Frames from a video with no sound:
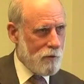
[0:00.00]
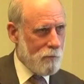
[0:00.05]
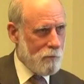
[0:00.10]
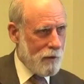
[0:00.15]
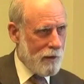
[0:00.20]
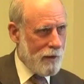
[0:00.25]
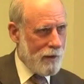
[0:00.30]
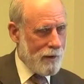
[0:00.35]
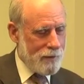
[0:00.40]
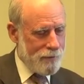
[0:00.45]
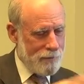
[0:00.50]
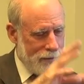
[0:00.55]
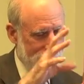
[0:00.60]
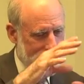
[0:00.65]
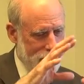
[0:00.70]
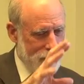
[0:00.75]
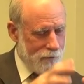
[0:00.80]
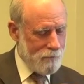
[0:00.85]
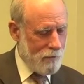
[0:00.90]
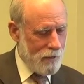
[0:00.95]
come back and they
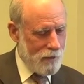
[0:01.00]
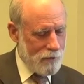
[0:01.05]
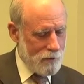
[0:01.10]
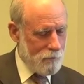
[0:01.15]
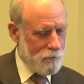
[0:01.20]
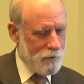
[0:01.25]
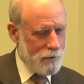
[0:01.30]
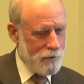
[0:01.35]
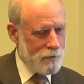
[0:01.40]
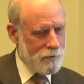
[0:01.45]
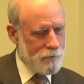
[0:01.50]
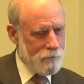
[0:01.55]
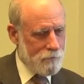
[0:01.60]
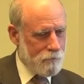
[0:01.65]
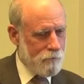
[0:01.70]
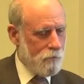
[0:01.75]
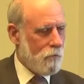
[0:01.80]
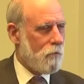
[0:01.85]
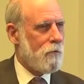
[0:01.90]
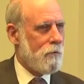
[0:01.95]
get evaluated, and
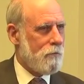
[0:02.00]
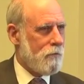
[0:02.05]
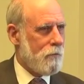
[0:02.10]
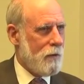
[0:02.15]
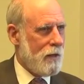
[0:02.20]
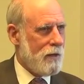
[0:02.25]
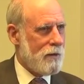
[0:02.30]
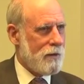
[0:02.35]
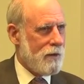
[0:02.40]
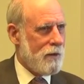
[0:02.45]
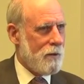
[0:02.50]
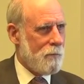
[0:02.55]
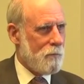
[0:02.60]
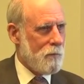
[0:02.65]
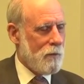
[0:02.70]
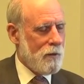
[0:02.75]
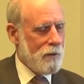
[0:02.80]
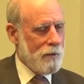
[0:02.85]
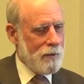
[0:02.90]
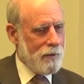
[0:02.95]
four of them end up,
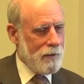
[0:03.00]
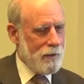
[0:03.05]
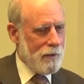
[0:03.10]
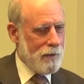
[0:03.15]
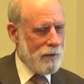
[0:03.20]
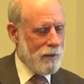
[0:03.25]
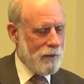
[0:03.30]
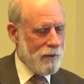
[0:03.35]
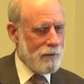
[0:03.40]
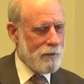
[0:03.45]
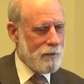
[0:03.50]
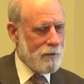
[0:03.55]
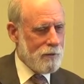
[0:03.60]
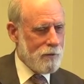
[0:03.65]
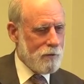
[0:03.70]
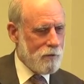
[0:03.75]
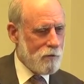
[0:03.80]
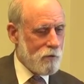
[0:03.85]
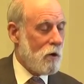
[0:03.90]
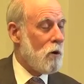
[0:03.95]
and
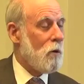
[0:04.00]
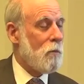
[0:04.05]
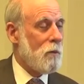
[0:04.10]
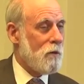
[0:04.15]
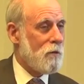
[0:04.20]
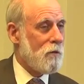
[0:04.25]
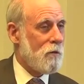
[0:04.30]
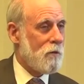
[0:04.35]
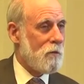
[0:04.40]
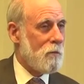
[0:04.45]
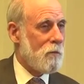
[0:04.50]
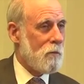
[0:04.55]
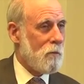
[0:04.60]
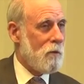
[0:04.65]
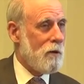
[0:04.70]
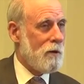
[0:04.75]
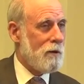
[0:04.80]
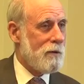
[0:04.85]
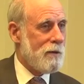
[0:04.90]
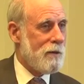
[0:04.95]
the Jacobi Systems
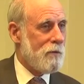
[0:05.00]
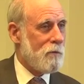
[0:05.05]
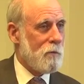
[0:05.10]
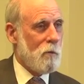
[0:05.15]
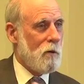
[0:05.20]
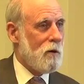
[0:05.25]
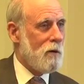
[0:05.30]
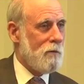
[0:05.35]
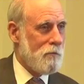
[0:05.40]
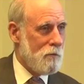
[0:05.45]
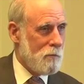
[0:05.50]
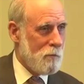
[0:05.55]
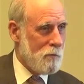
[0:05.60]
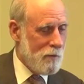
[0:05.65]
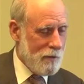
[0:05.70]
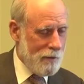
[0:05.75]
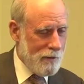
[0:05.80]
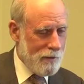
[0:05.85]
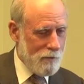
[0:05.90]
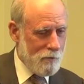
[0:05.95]
one isn't one of them,
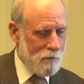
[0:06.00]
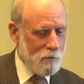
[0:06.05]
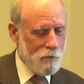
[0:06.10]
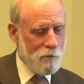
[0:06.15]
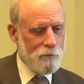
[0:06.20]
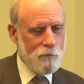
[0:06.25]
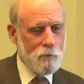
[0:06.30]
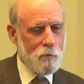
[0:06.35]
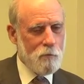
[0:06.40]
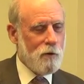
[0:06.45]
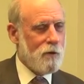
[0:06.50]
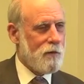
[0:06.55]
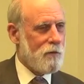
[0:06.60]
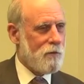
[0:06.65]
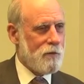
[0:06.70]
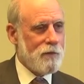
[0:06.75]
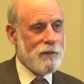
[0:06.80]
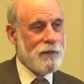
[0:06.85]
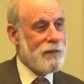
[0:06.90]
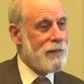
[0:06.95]
or if it
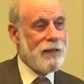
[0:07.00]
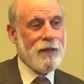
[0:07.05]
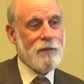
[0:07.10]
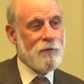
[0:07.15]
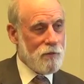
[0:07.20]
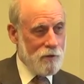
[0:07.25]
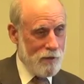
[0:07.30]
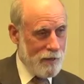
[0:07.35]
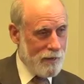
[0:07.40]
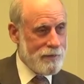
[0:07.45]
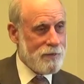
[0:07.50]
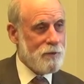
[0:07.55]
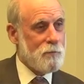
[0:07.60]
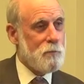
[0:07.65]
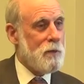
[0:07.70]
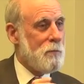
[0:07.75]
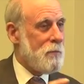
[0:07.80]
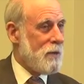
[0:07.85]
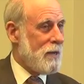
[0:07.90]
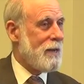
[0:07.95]
was, it didn't get selected.
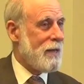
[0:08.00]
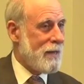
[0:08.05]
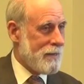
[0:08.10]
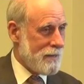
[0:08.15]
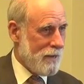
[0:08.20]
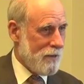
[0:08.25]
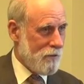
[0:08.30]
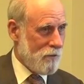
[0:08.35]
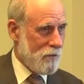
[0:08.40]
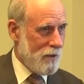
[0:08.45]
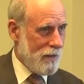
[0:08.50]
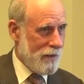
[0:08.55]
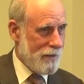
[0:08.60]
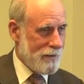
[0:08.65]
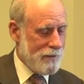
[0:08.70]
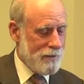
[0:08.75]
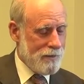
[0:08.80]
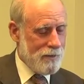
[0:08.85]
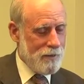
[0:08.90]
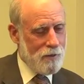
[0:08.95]
B B N N got
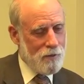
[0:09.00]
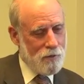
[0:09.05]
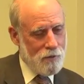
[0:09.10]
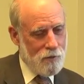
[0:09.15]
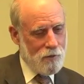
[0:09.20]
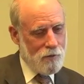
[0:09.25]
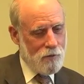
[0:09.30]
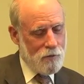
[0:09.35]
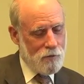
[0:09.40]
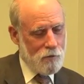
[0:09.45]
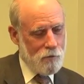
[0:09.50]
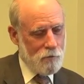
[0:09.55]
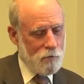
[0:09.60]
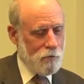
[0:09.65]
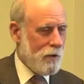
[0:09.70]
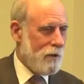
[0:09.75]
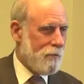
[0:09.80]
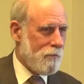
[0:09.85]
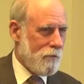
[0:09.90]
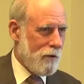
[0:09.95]
selected. So
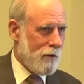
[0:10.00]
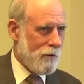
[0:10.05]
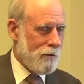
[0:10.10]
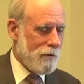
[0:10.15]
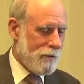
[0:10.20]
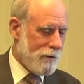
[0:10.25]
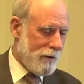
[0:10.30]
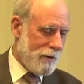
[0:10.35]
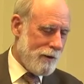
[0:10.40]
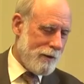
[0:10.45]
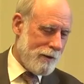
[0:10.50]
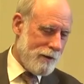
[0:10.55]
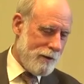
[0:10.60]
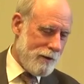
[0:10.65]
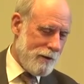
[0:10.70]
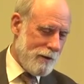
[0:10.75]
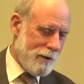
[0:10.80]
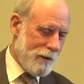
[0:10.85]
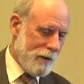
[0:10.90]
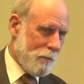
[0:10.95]
Steve Crocker and I
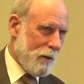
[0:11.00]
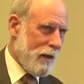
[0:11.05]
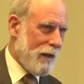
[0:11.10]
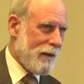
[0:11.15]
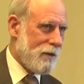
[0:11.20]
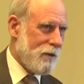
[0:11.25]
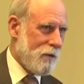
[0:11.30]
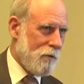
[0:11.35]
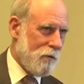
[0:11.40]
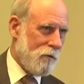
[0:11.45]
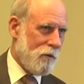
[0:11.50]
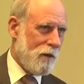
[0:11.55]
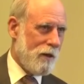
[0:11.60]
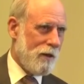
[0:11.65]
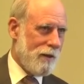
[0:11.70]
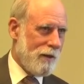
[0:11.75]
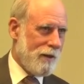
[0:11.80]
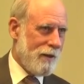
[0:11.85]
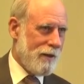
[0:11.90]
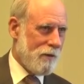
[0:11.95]
kind of hiked back to U C
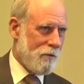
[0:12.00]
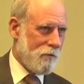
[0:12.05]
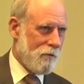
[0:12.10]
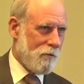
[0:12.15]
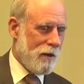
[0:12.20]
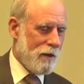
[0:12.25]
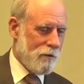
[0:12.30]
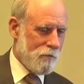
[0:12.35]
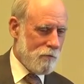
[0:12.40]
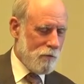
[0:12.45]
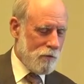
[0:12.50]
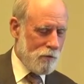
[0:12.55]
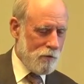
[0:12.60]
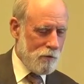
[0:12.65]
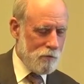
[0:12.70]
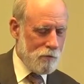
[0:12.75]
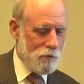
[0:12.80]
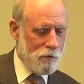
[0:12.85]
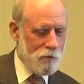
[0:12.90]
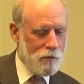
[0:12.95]
L A as graduate
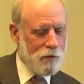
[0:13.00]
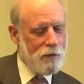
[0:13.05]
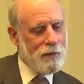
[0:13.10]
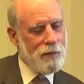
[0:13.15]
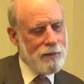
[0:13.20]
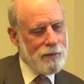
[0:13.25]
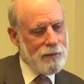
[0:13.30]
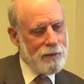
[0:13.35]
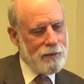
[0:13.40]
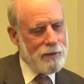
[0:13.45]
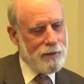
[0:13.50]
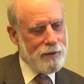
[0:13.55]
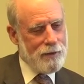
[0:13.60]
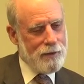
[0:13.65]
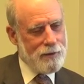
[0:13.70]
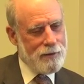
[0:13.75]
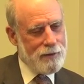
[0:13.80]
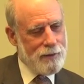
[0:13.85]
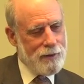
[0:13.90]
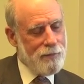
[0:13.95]
students,
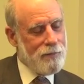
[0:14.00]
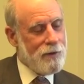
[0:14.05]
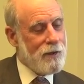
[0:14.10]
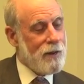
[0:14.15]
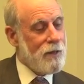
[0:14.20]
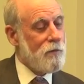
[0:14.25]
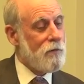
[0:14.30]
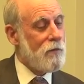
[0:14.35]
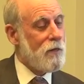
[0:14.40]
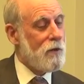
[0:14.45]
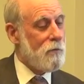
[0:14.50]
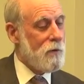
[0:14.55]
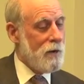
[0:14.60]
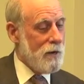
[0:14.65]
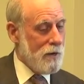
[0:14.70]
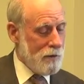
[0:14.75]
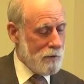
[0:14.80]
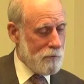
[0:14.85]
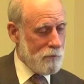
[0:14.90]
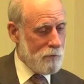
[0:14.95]
uh, and the next thing we
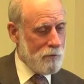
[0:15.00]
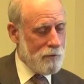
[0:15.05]
know,